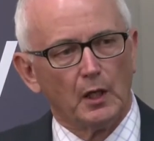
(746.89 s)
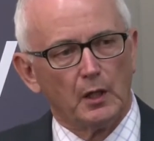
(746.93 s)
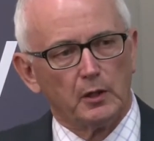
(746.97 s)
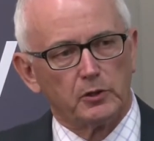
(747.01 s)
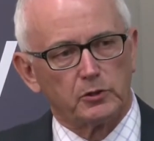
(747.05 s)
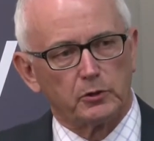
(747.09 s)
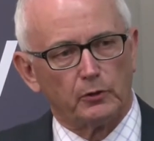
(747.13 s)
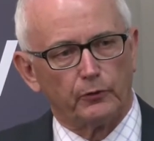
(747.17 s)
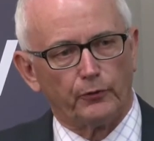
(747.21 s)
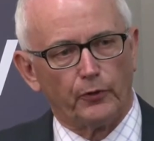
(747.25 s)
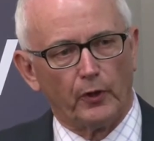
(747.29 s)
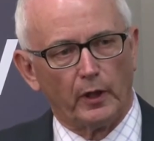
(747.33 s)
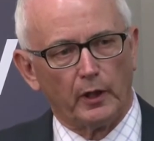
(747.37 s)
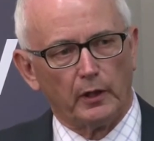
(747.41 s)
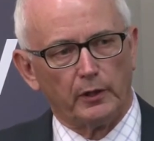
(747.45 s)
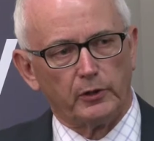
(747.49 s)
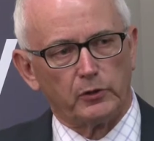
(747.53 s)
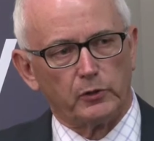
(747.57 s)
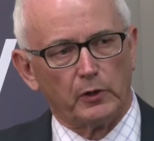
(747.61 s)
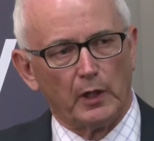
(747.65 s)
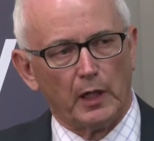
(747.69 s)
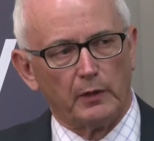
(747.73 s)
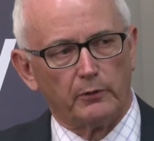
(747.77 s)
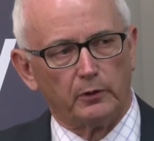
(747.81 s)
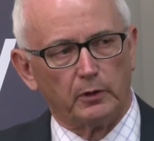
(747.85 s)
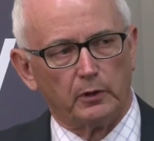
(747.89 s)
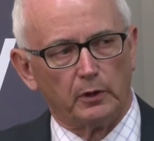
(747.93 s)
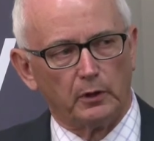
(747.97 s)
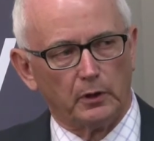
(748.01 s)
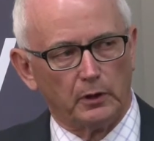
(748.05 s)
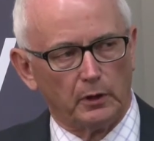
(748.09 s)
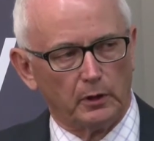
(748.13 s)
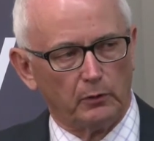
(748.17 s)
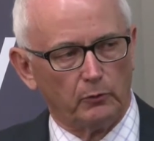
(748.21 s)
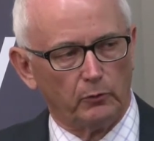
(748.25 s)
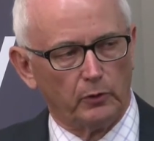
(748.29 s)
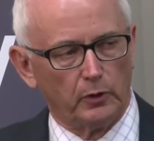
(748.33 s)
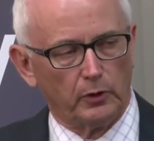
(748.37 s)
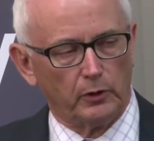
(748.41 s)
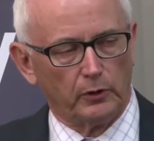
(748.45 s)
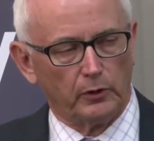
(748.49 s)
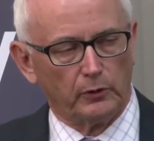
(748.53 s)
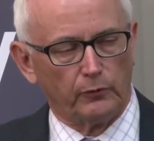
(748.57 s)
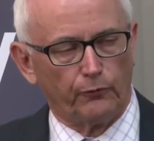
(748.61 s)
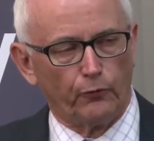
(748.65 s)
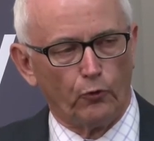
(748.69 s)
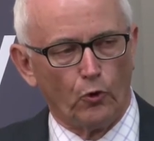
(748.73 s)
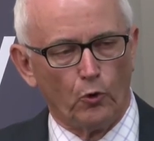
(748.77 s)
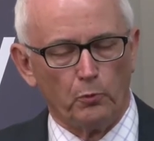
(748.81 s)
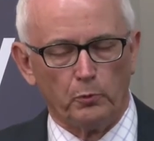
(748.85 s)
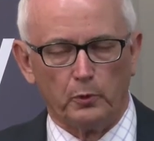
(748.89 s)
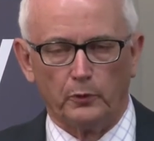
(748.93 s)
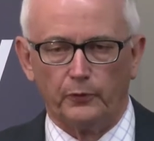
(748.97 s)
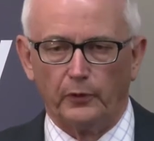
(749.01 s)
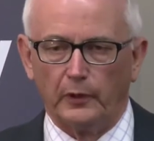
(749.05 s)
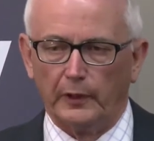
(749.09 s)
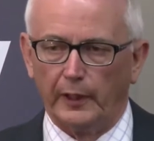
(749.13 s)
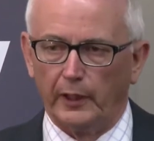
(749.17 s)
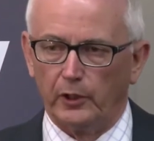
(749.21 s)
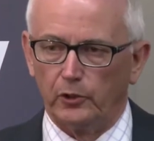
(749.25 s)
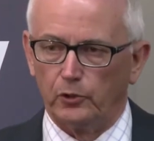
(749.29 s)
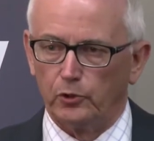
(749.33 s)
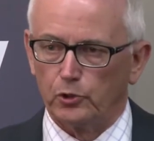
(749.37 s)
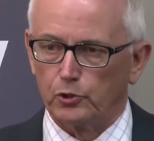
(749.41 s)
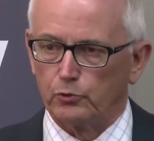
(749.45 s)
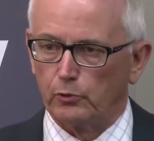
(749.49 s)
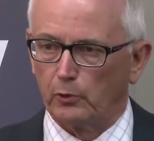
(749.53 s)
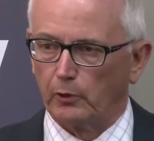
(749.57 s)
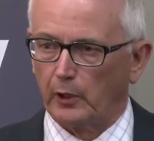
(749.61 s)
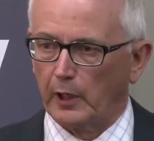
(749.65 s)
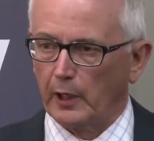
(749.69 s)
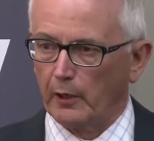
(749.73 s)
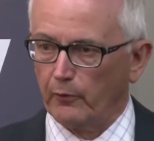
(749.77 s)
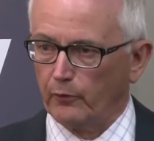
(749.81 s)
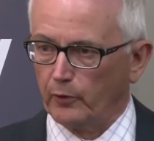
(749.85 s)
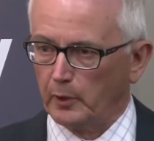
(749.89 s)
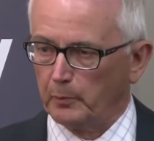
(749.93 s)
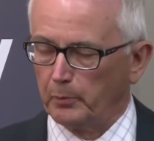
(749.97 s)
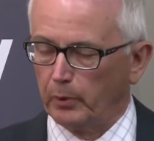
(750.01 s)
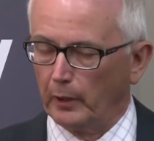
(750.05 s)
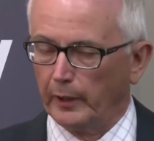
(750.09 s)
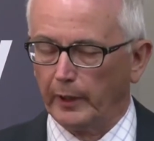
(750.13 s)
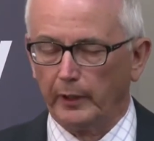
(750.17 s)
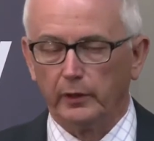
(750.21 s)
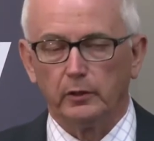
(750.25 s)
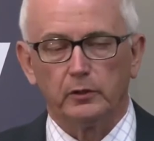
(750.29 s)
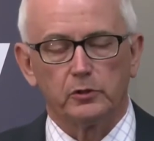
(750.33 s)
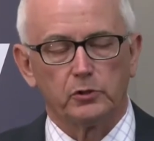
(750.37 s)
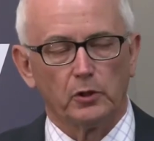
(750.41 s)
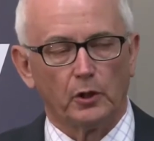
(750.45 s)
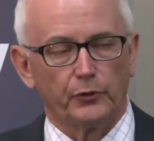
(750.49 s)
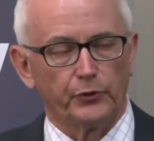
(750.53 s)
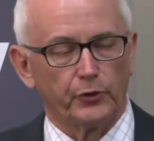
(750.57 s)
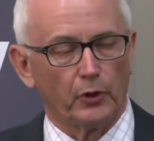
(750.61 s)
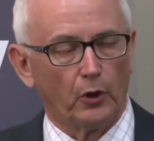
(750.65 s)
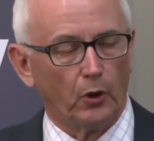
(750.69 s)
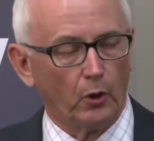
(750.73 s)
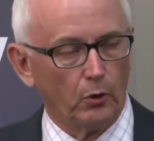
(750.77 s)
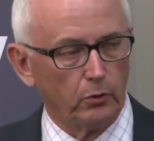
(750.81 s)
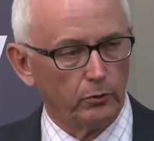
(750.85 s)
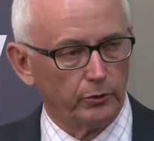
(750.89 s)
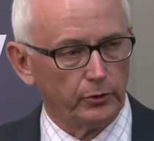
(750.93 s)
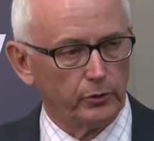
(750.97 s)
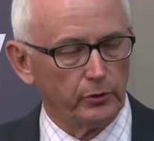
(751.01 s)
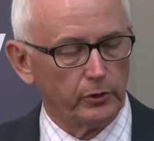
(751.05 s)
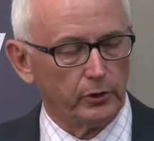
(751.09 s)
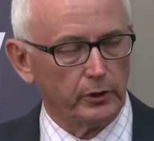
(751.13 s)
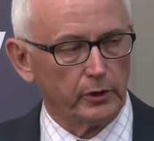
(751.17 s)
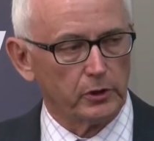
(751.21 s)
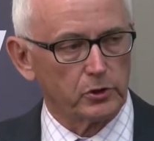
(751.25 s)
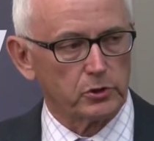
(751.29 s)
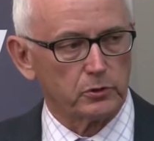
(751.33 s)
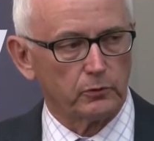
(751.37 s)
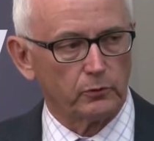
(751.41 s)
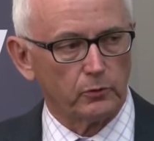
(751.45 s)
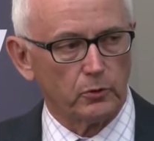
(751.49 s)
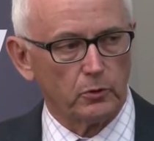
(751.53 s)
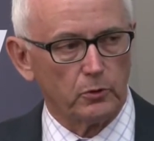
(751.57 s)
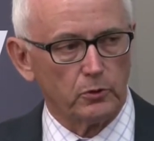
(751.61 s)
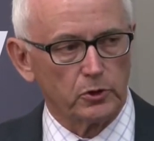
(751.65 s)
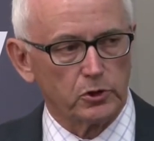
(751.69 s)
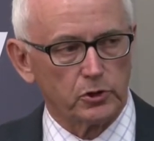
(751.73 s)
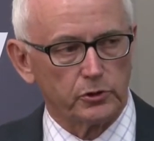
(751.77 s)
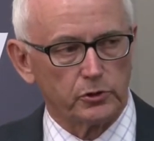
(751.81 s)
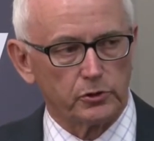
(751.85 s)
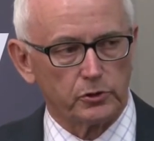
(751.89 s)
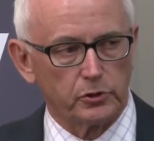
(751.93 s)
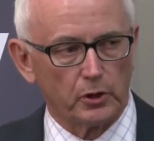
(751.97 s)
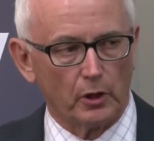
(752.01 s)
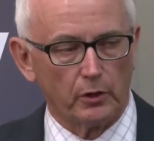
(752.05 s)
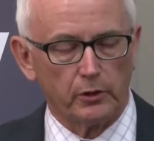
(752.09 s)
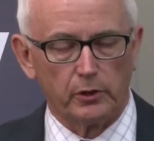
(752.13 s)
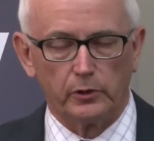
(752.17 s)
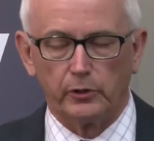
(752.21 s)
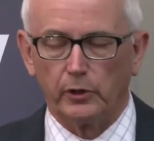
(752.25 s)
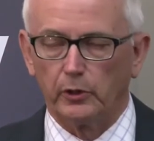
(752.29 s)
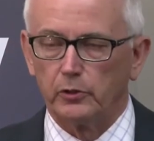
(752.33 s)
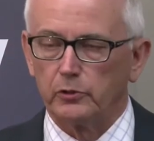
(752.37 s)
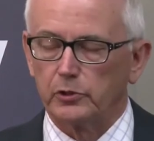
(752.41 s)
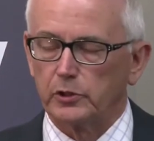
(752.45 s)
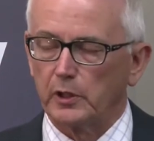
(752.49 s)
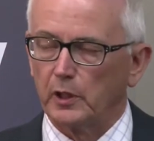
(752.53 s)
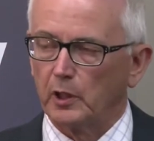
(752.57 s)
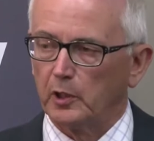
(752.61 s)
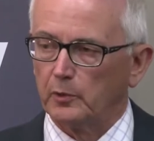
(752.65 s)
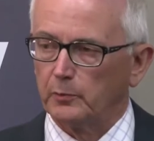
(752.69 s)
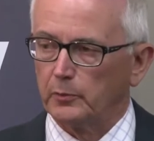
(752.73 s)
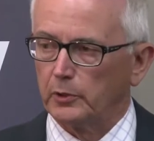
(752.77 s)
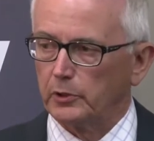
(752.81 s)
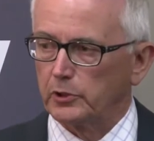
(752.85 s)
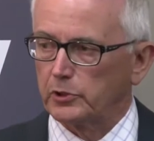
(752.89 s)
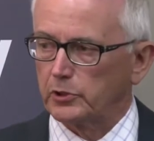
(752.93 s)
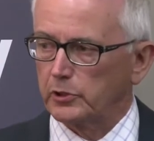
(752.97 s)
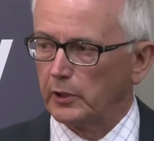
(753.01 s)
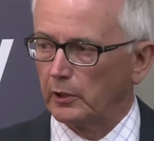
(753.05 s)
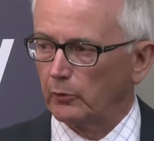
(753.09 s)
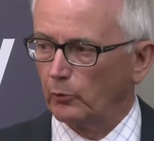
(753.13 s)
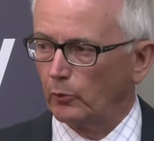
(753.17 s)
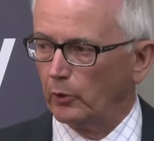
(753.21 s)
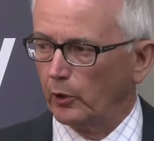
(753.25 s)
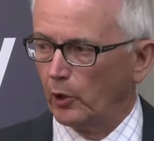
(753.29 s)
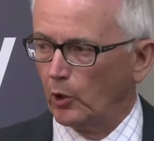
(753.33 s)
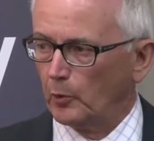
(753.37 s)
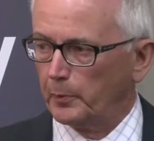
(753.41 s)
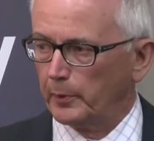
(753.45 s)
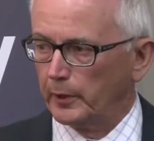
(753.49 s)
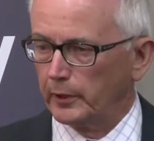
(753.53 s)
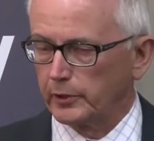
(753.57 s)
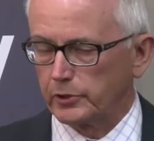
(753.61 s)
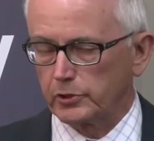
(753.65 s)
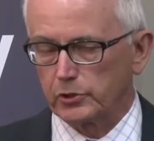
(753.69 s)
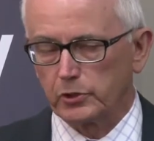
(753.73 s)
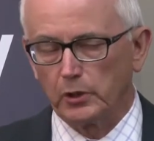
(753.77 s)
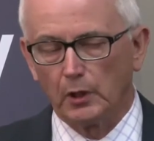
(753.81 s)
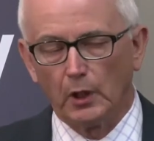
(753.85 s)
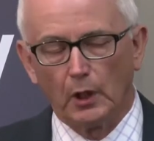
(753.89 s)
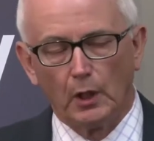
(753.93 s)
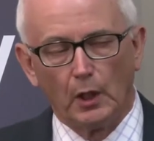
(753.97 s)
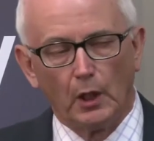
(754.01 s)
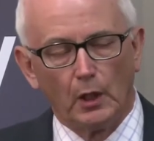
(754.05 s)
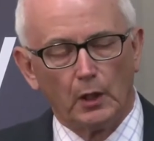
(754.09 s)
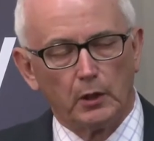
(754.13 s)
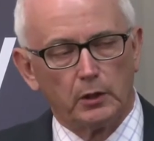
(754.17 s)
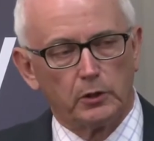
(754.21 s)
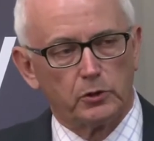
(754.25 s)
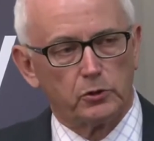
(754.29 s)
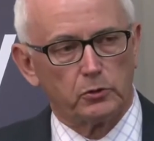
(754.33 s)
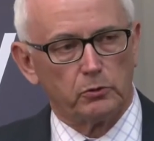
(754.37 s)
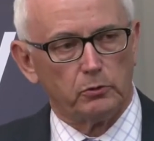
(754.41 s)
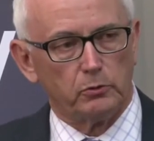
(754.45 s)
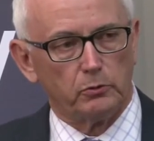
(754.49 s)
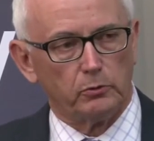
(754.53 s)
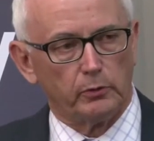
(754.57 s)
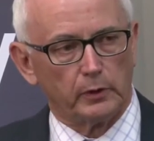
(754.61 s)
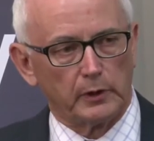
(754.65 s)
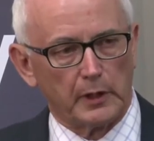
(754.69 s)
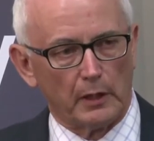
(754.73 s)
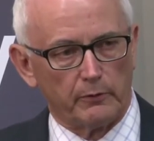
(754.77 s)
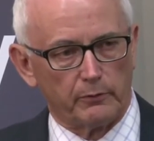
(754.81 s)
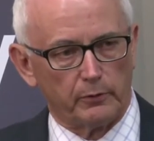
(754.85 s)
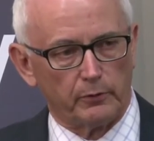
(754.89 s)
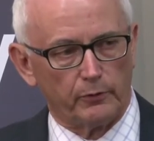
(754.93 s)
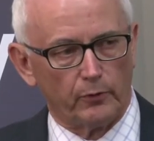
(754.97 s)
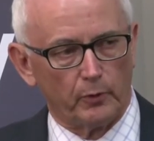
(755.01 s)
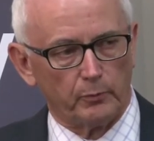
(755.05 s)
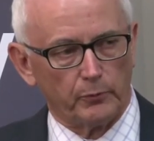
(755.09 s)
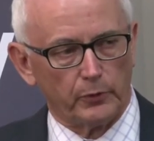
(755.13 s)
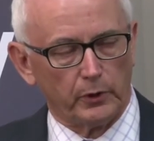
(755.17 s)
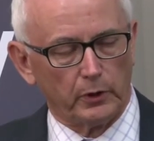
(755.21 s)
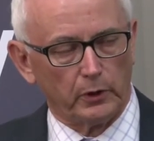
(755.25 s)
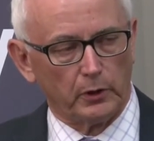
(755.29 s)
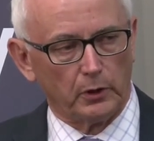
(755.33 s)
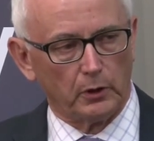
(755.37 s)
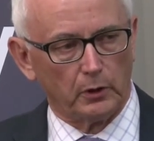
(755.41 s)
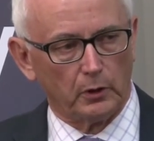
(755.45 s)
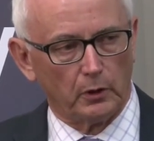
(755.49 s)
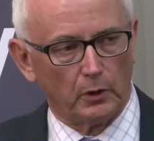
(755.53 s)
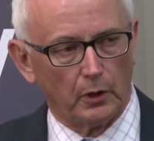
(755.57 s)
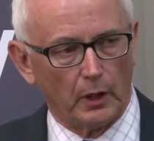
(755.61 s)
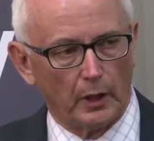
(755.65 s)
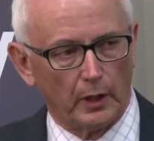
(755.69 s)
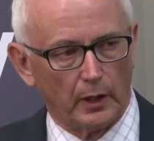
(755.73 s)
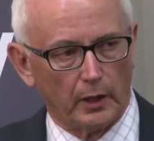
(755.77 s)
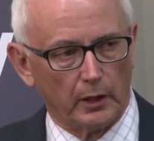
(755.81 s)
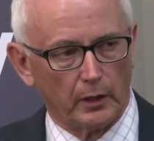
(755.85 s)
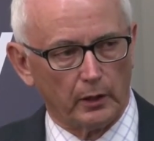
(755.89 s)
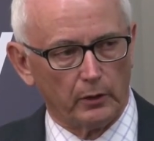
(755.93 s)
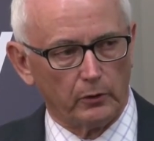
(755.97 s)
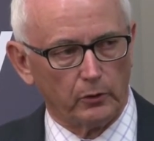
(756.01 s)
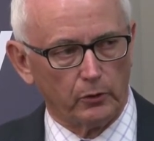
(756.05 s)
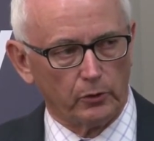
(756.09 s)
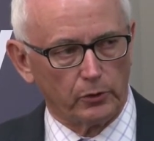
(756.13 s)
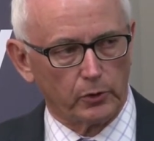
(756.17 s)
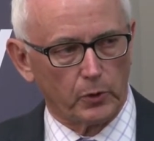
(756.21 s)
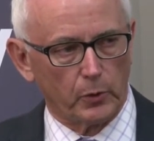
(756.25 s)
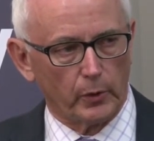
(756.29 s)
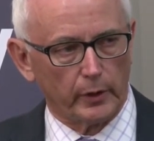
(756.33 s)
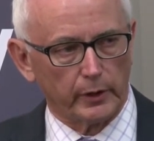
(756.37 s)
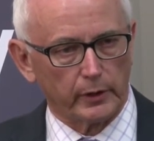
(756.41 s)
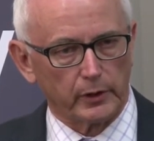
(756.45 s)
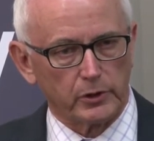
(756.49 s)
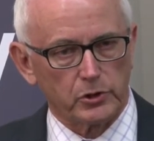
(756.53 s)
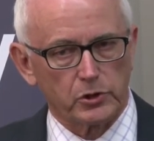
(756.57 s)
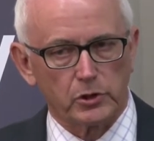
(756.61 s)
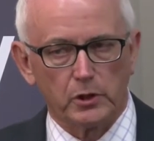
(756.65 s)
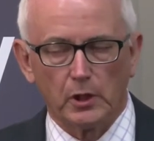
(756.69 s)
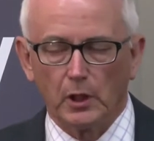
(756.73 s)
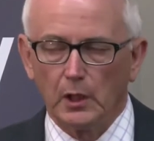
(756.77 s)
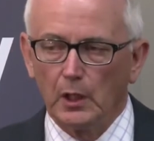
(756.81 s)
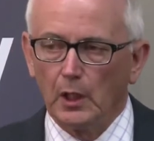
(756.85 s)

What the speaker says: So finally to have it in the form of a land use recovery plan, it's not the whole UDS, of course, it's only those elements that will help us to recover from the earthquakes,